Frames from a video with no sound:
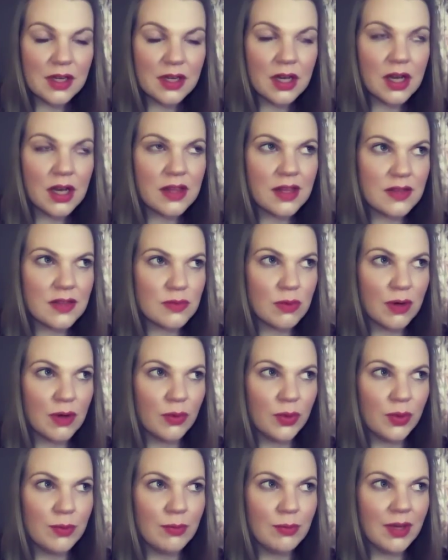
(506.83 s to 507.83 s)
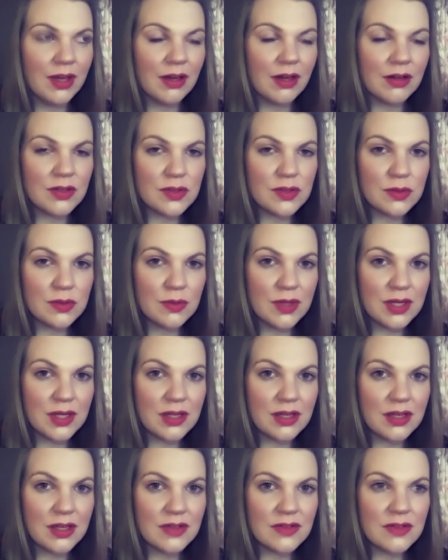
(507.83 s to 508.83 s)
And that's why we meet our twin.
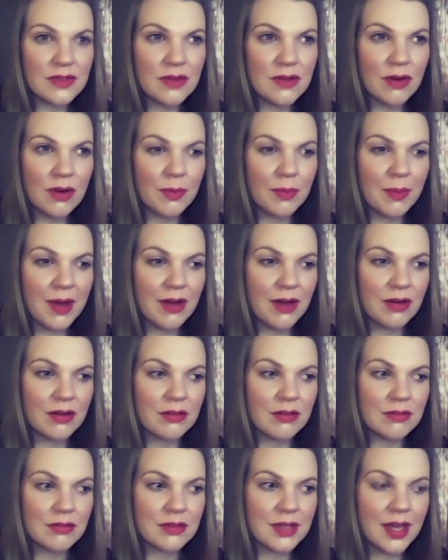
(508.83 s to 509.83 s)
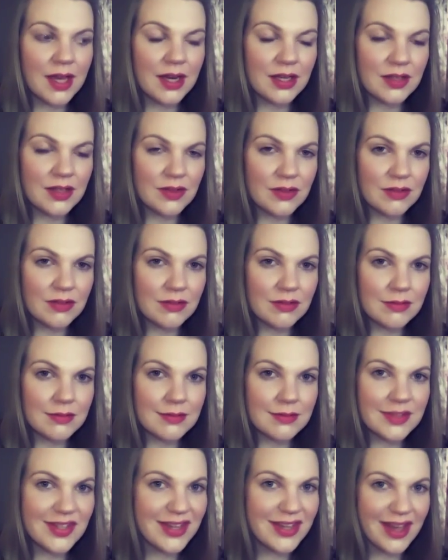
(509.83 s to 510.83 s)
It's not about getting
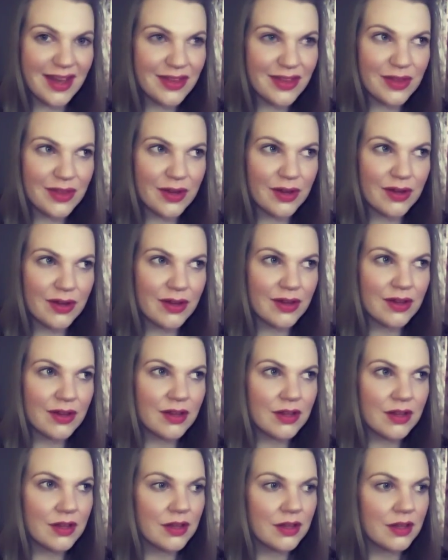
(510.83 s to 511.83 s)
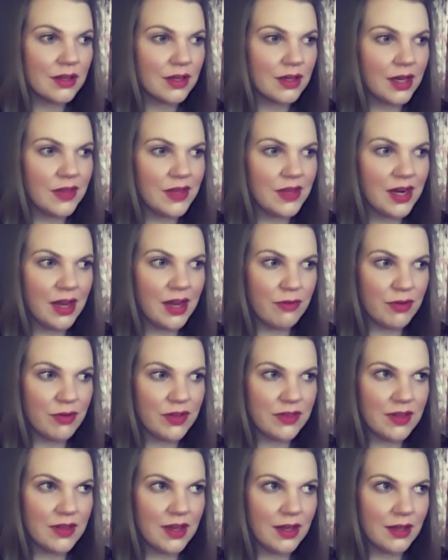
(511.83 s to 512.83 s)
together and then
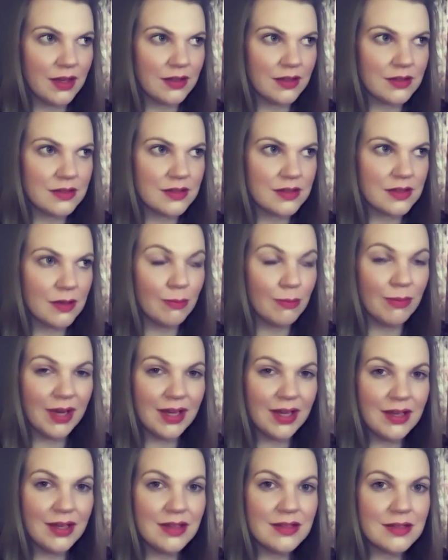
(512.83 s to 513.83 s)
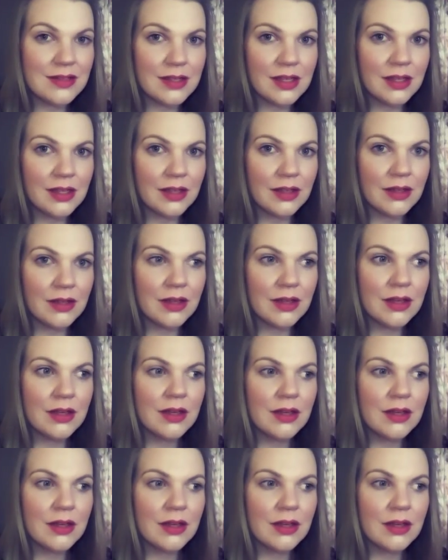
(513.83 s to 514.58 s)
everything's amazing.